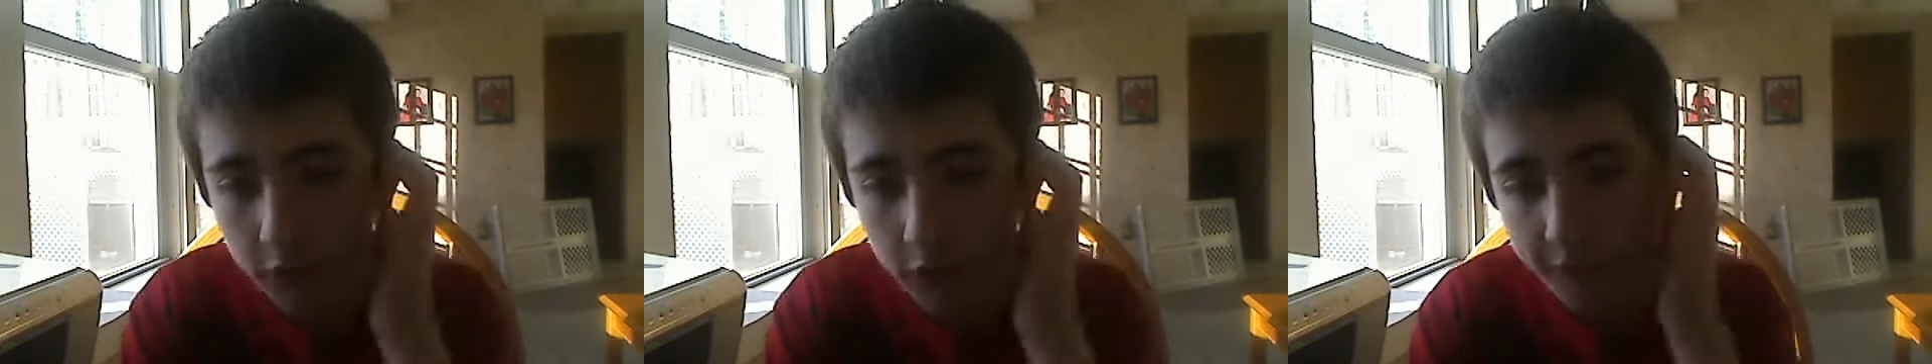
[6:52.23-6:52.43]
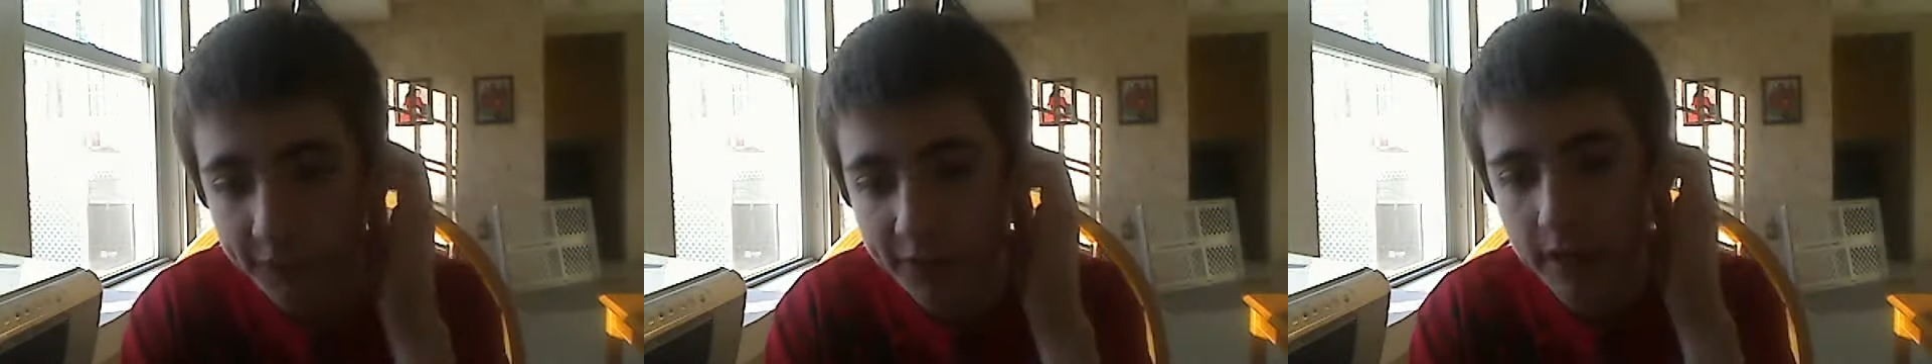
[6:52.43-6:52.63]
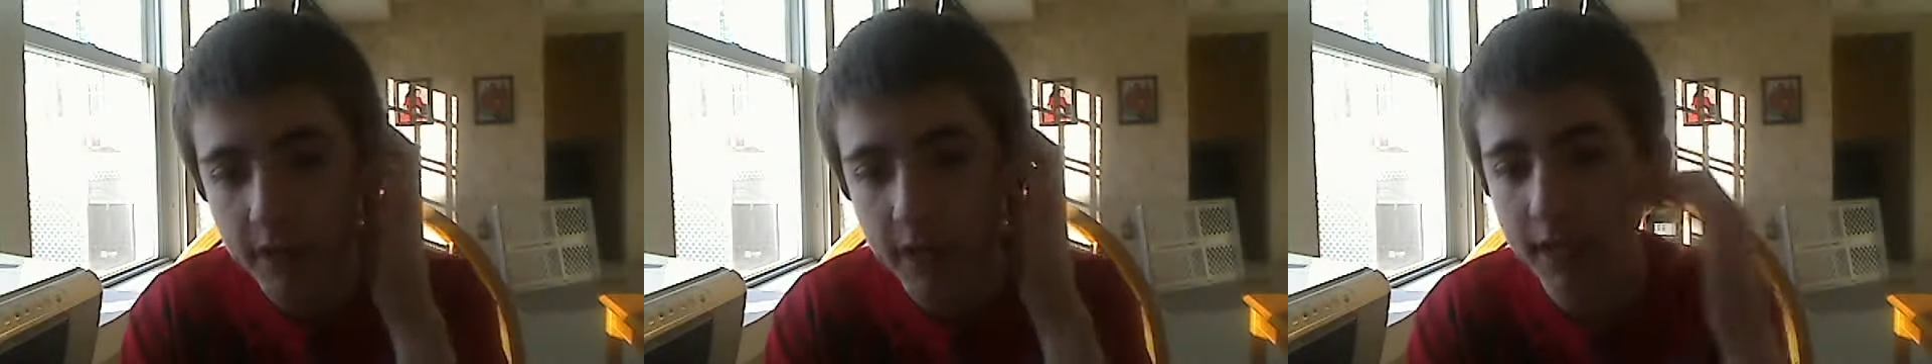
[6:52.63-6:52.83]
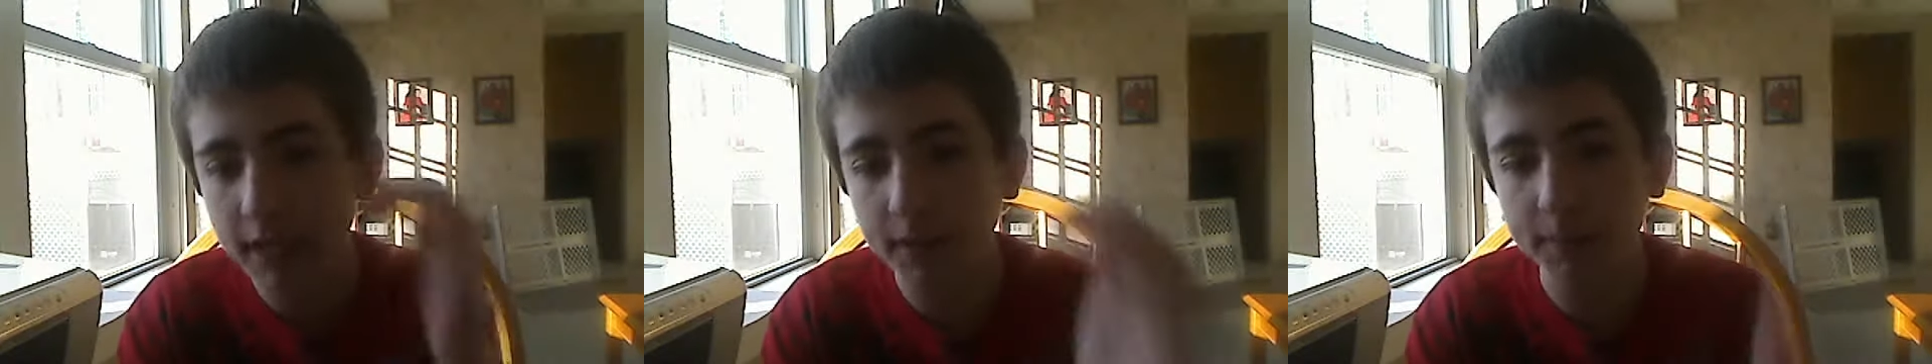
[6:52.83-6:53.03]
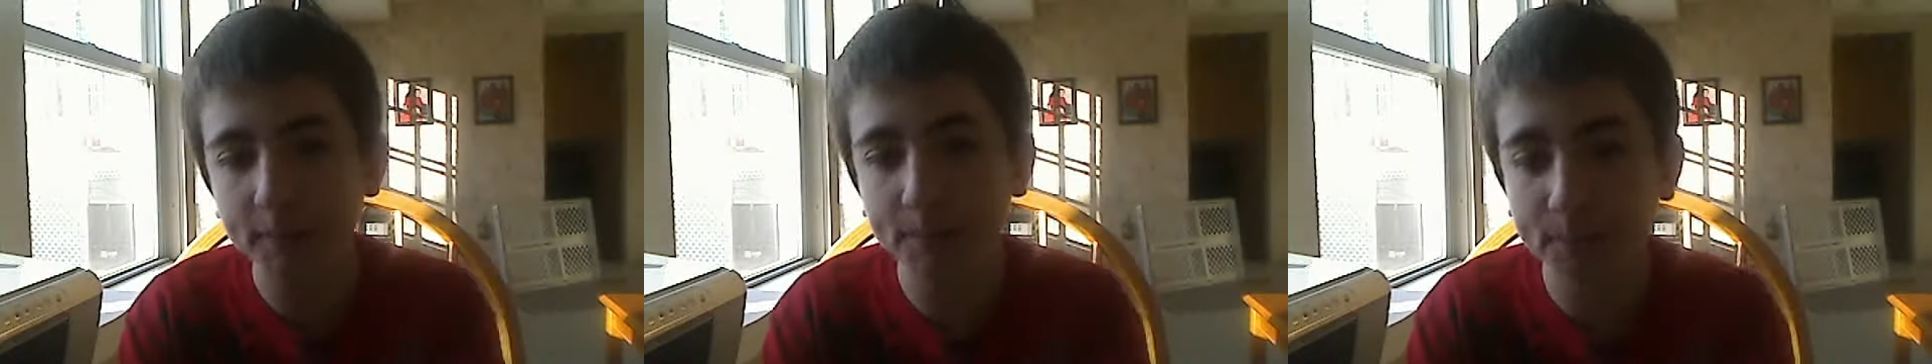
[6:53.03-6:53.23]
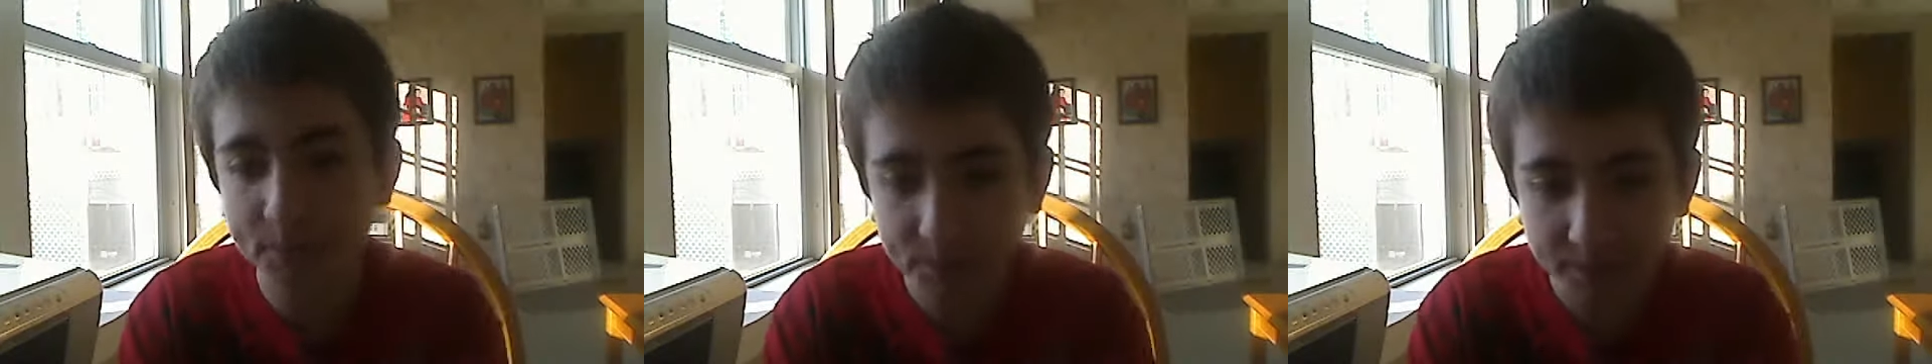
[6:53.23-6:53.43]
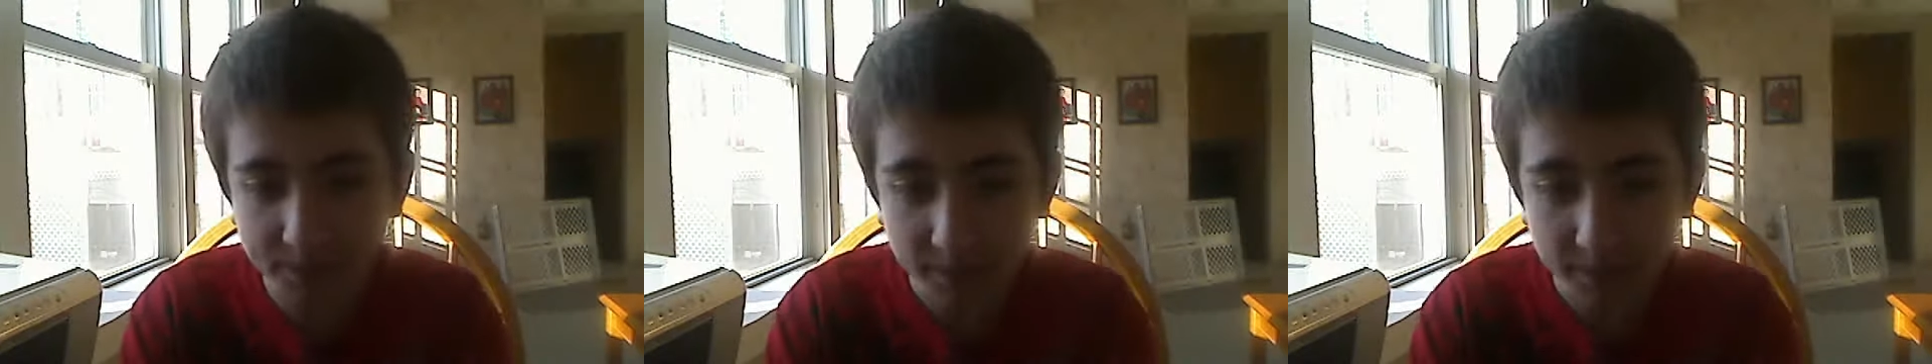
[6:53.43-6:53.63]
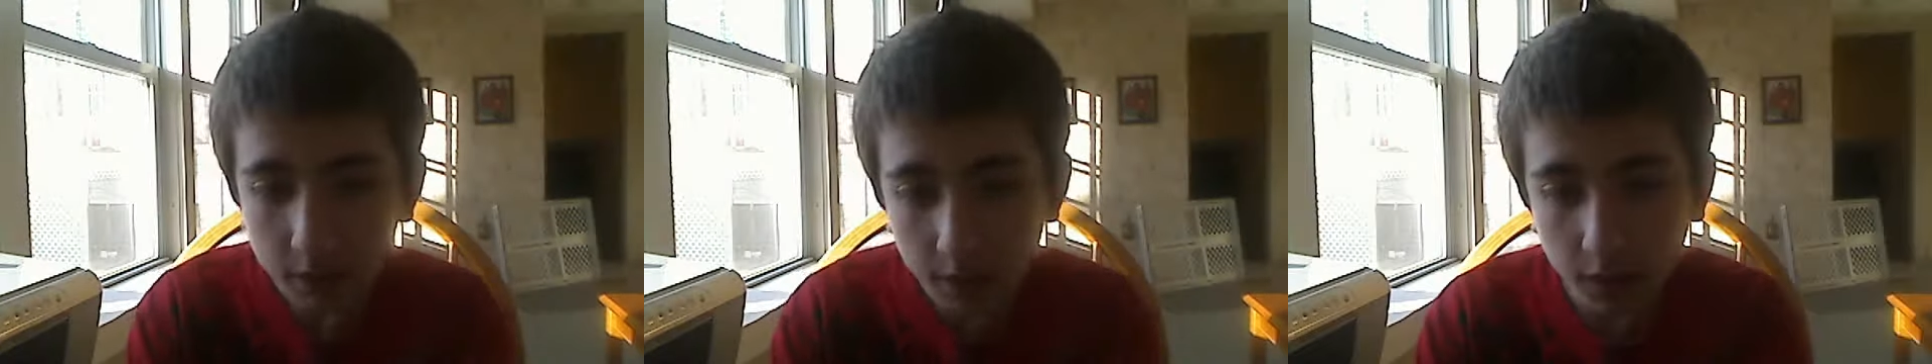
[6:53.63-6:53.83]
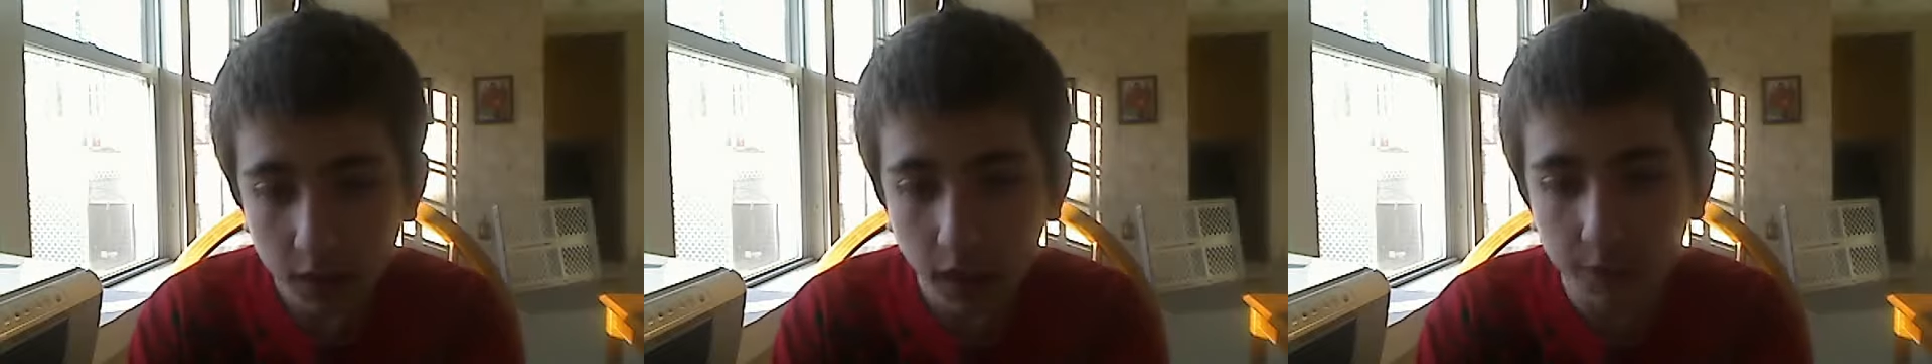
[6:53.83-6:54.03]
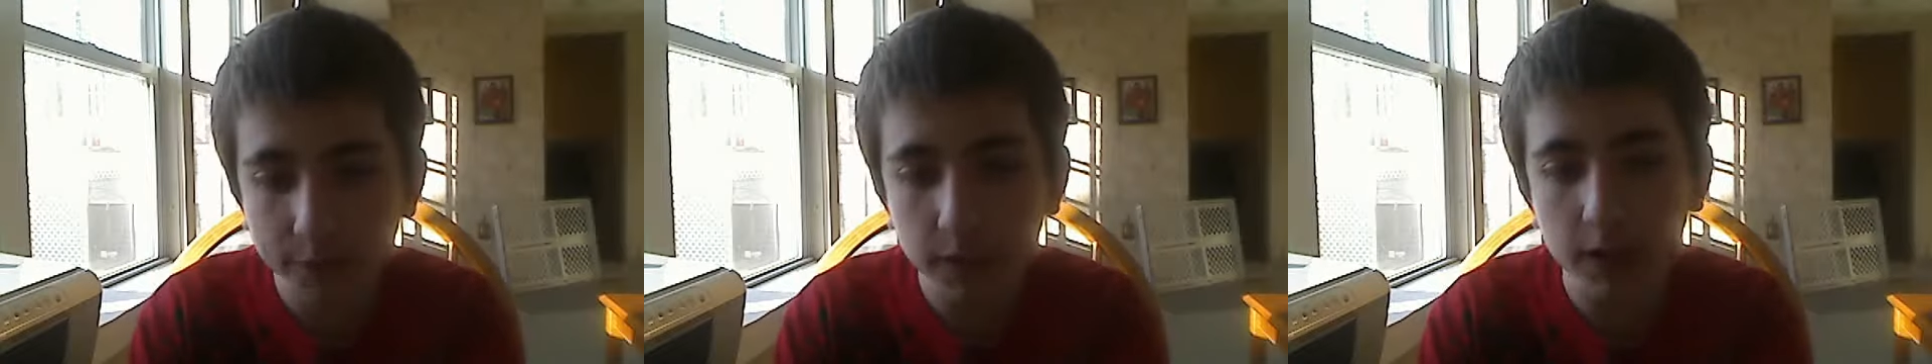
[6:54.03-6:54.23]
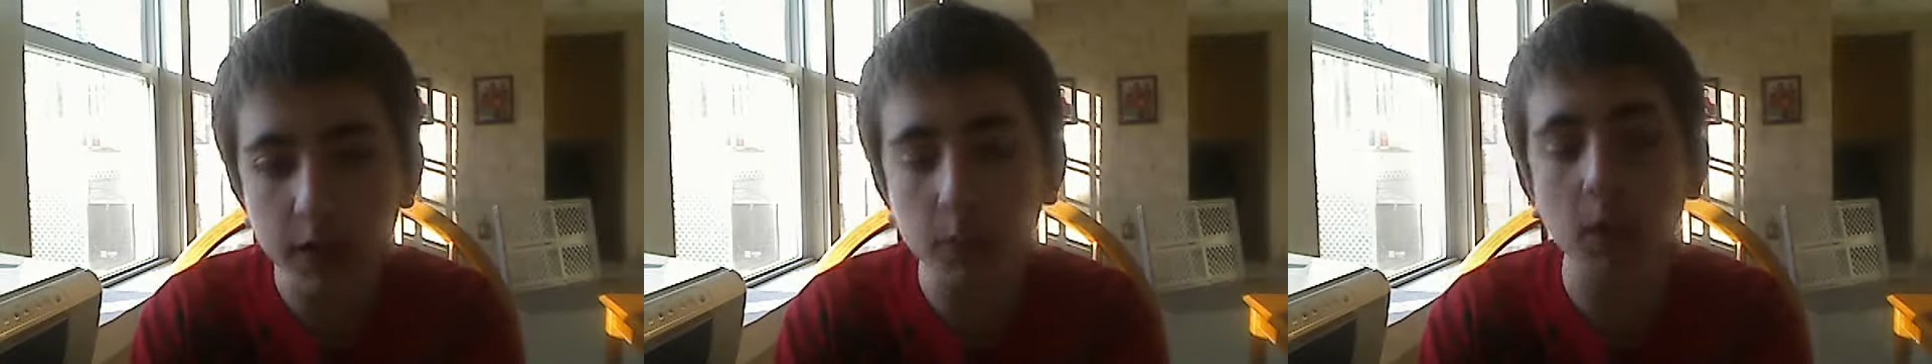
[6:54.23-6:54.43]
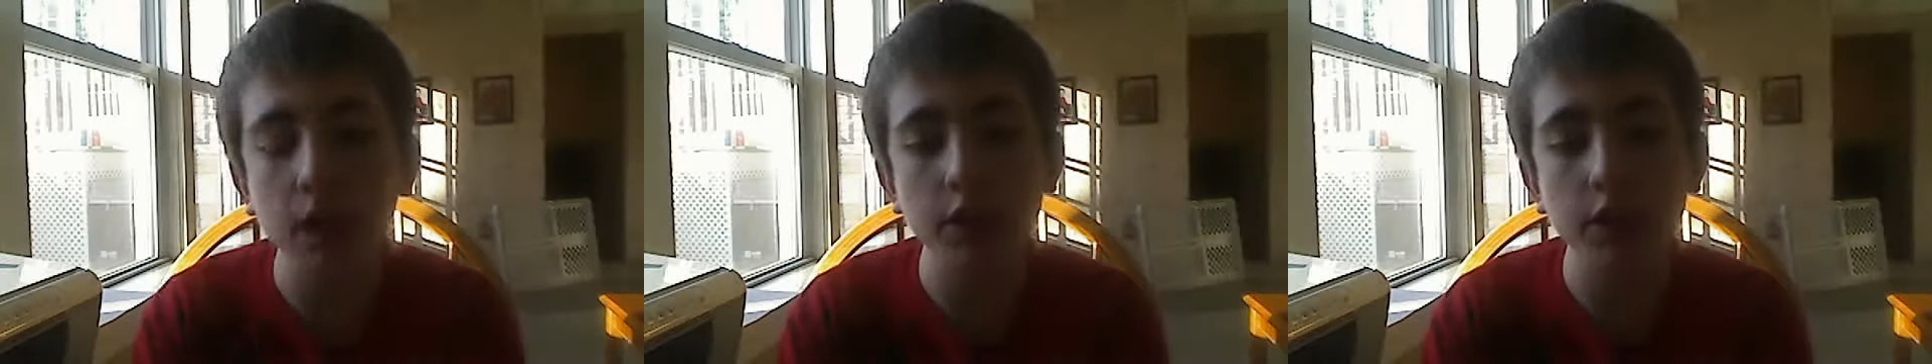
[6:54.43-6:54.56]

feel like I'm